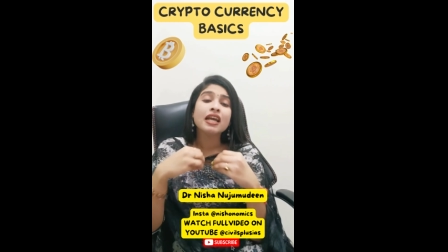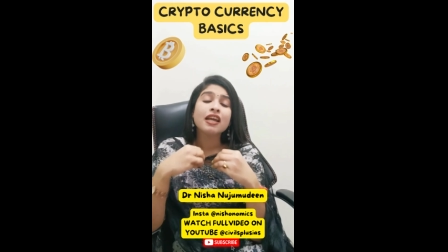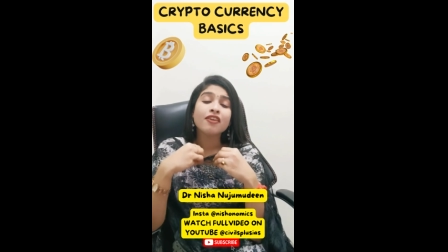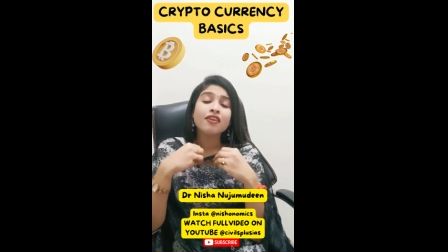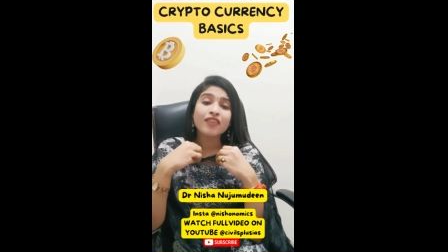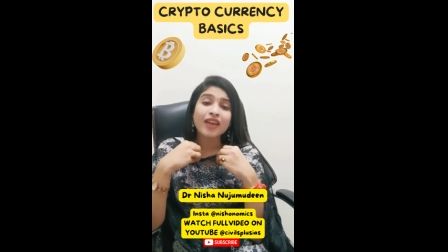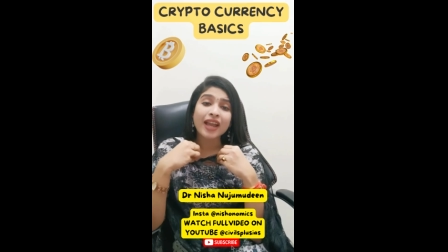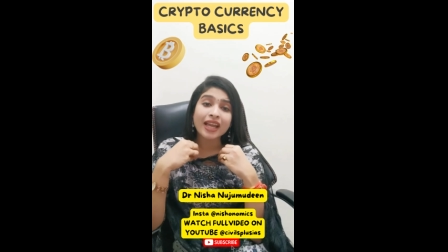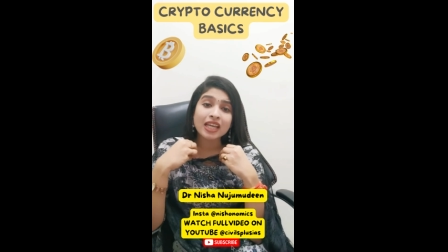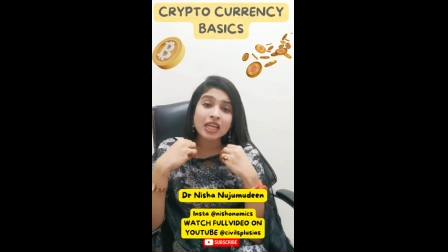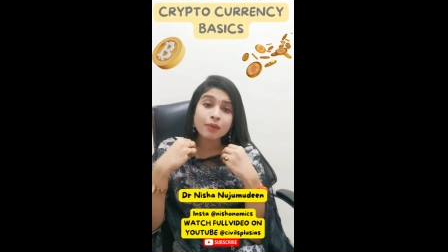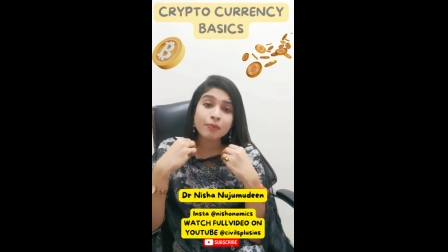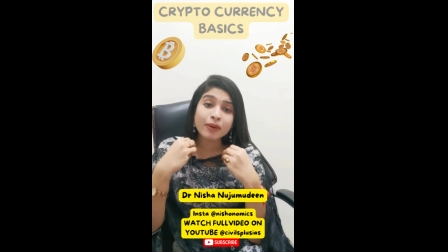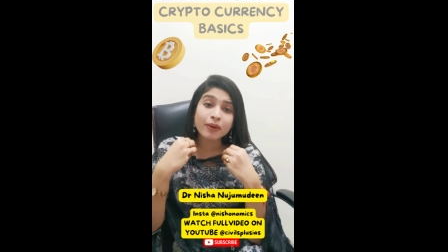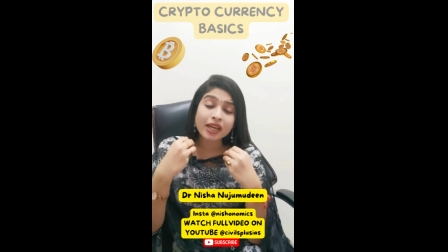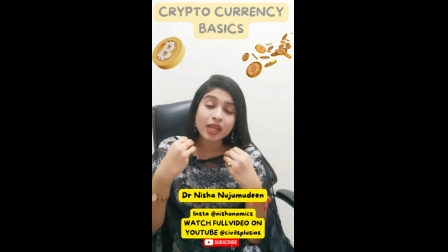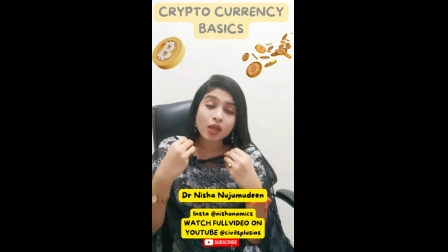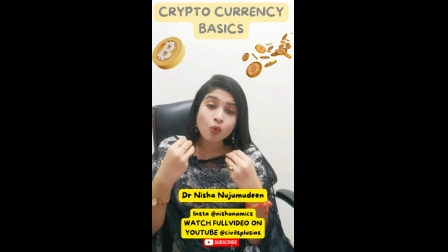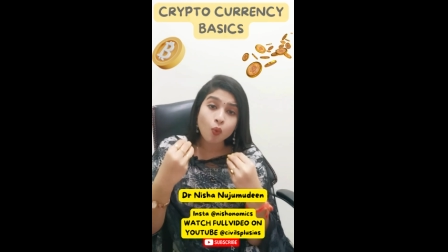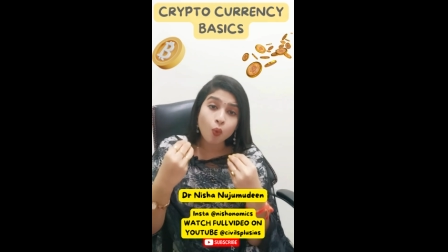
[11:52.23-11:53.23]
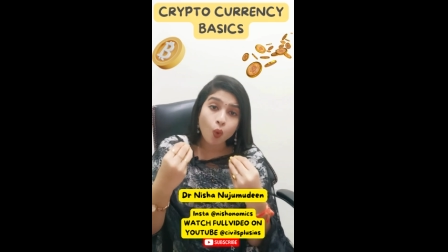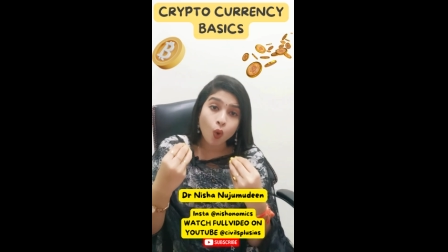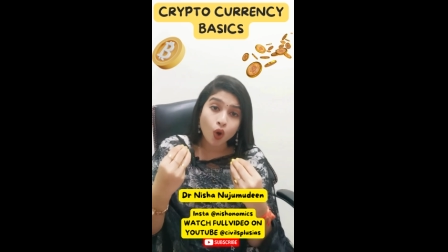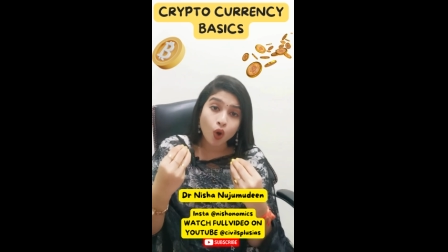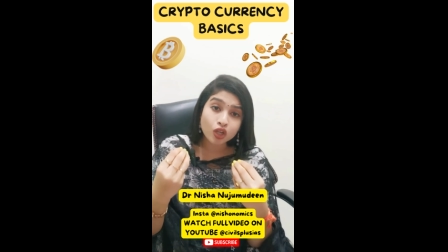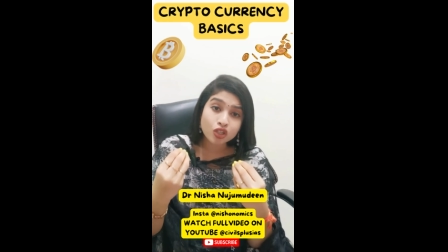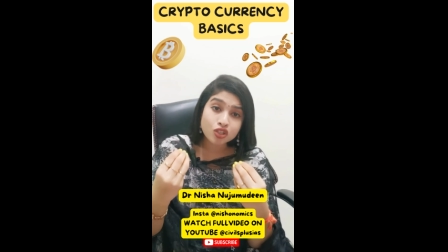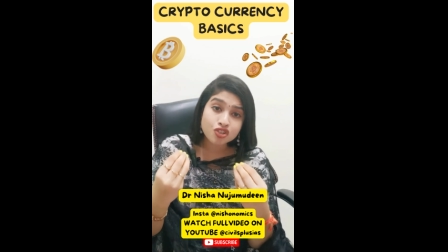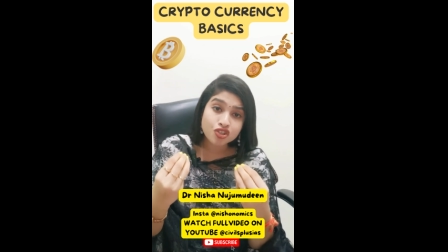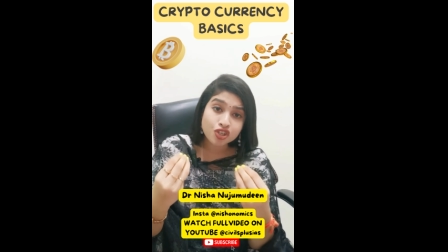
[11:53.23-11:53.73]
if anybody
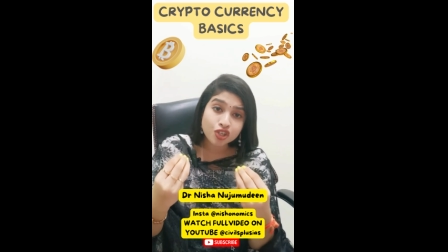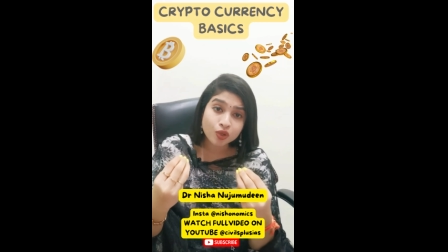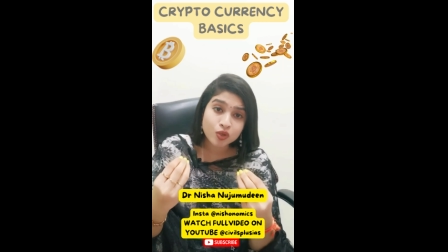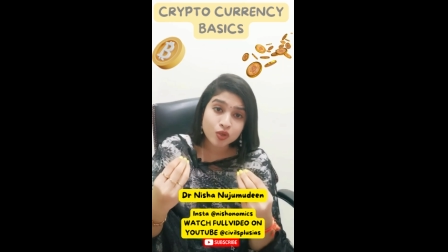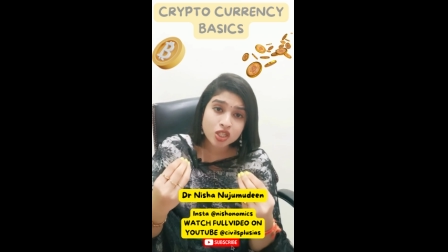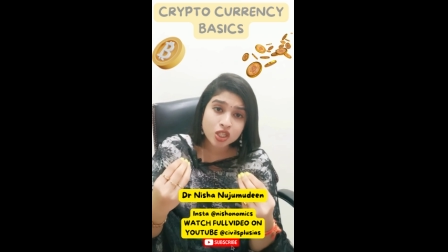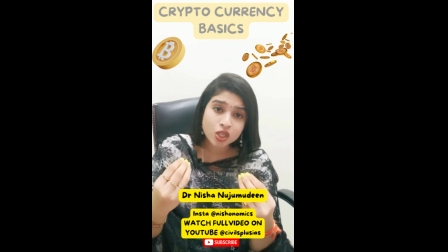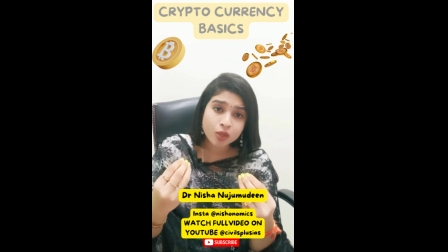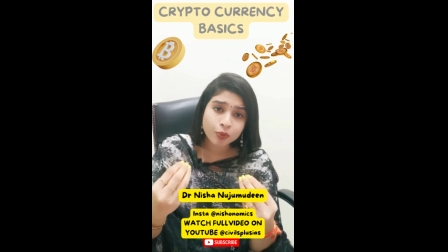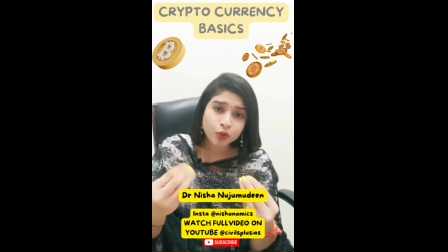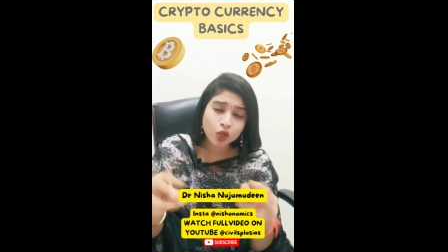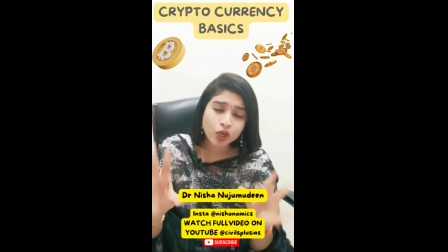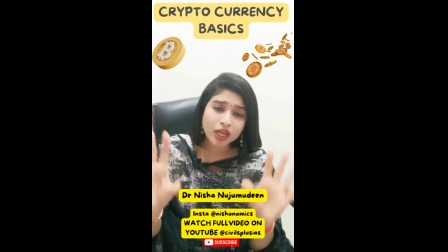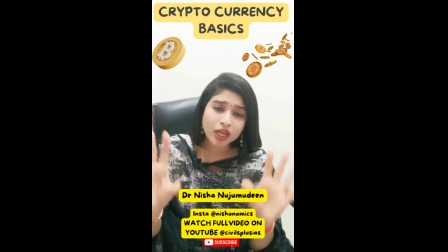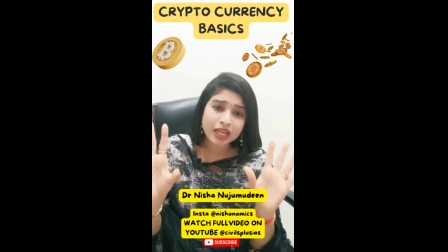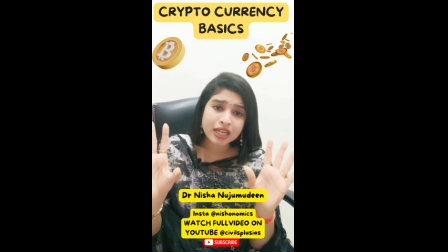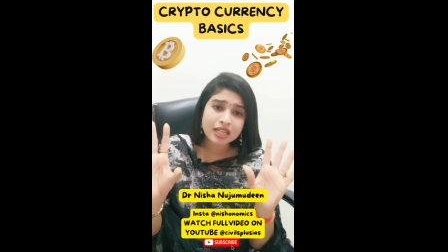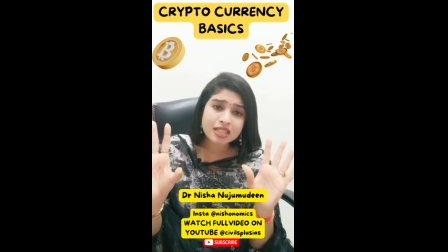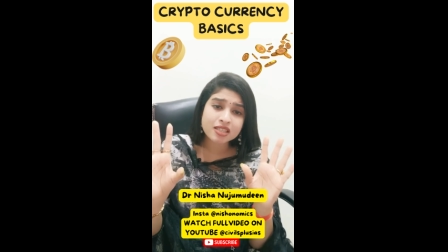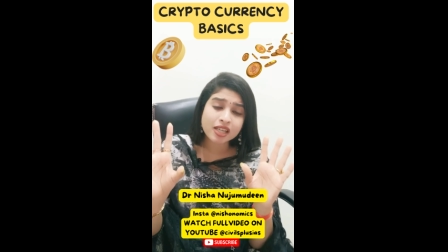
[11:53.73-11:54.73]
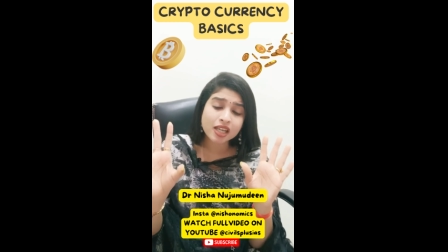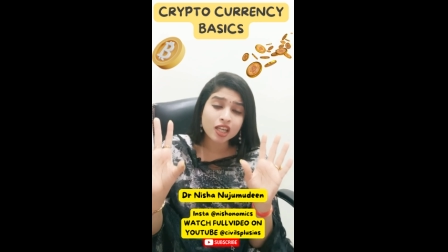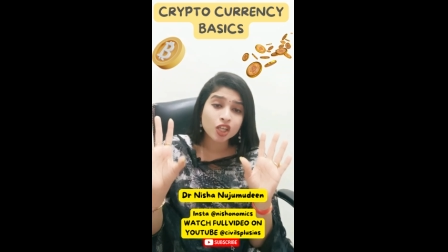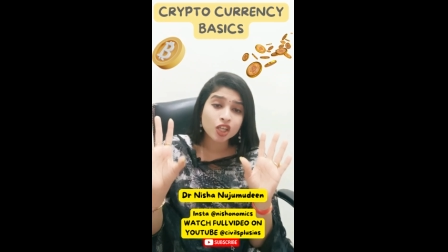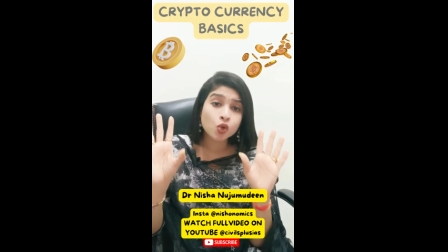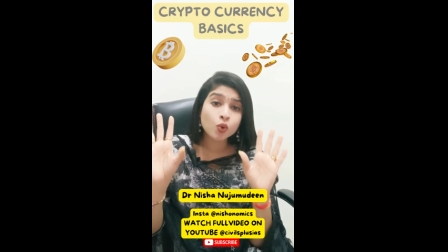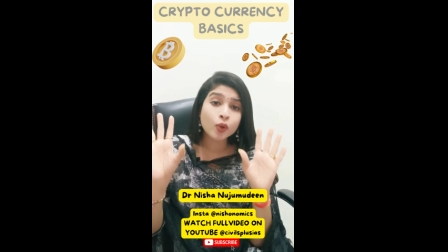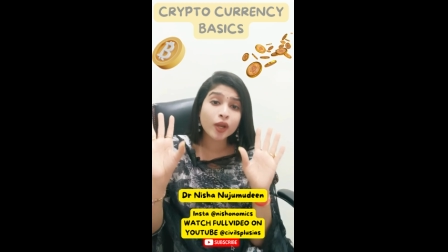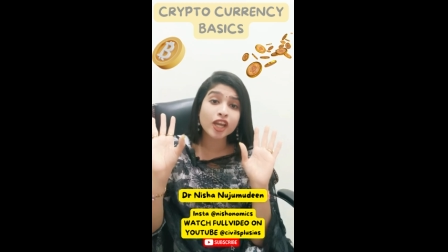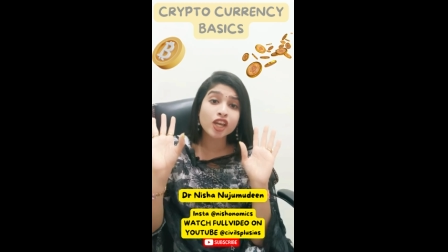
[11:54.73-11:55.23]
wants to use cryptocurrency,
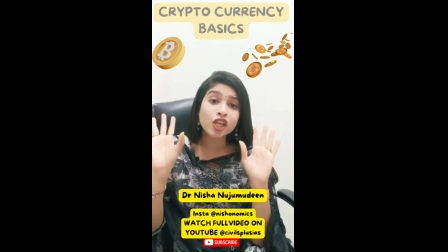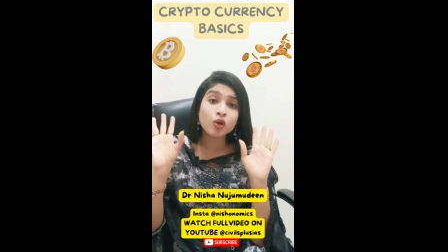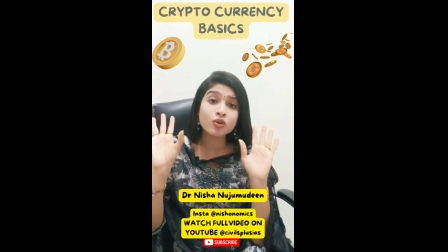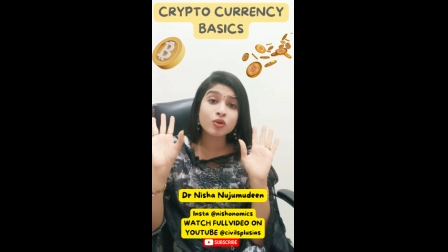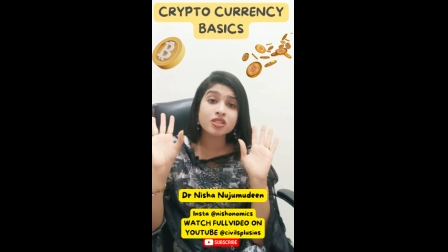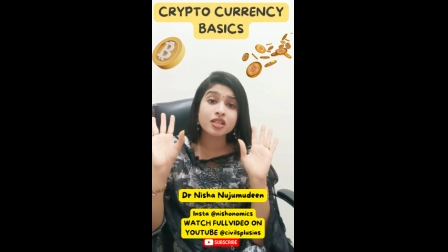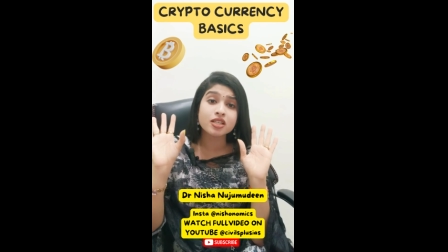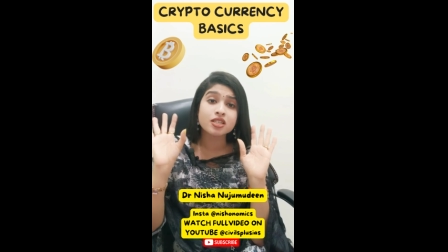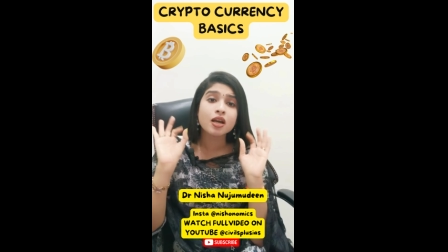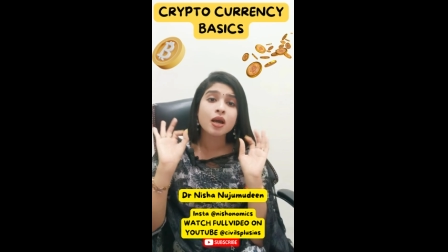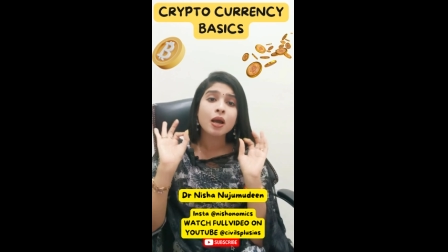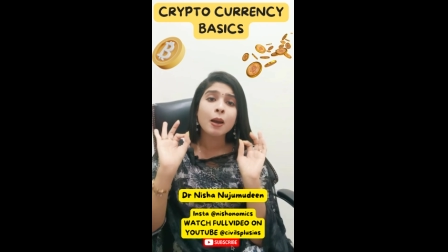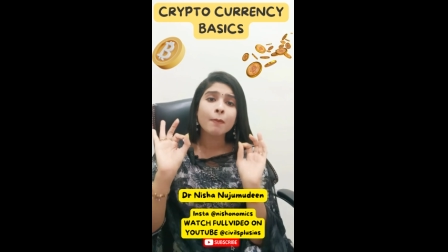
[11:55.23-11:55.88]
you can use it,